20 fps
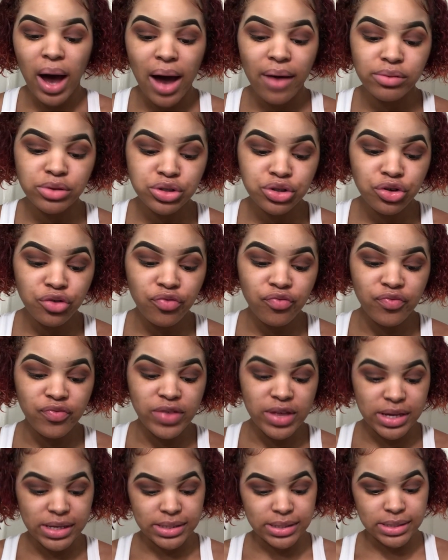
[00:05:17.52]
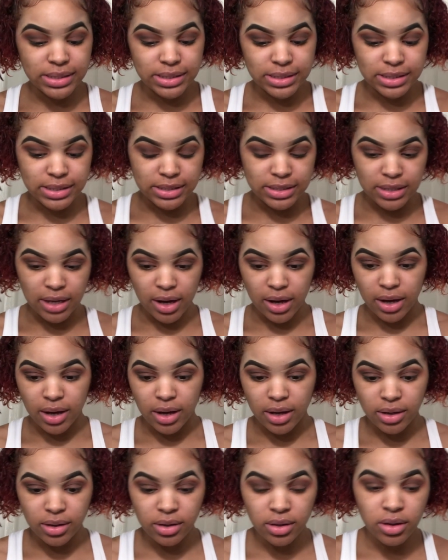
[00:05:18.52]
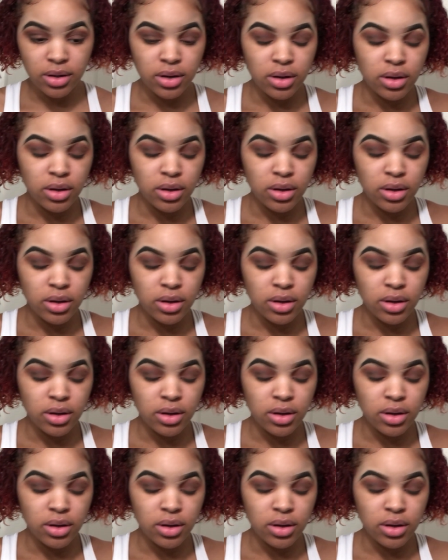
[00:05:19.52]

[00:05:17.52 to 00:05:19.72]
after this is done,